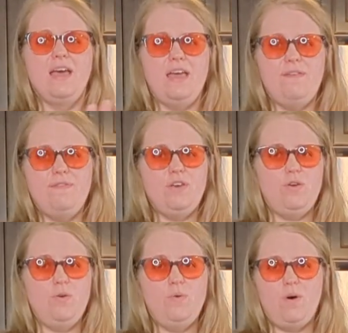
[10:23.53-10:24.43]
If
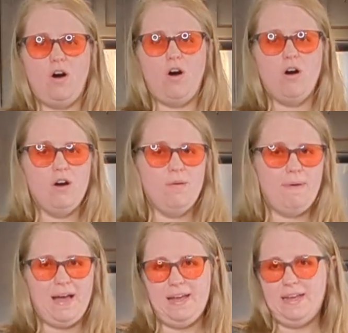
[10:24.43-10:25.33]
you are
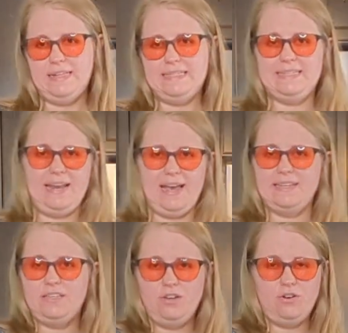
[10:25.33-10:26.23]
buying
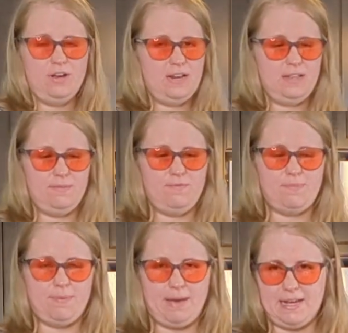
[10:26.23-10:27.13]
snacks and you're eating them
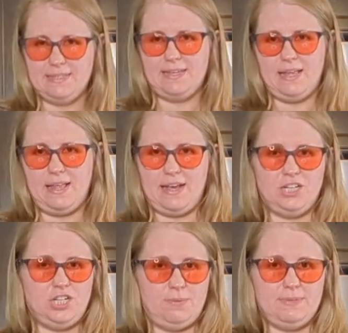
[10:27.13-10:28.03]
from the bag, say
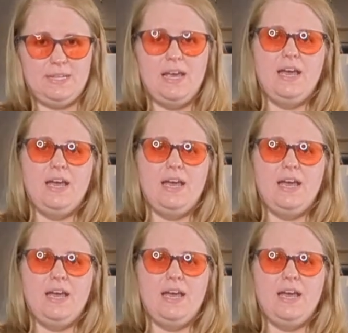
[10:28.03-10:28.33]
like chips.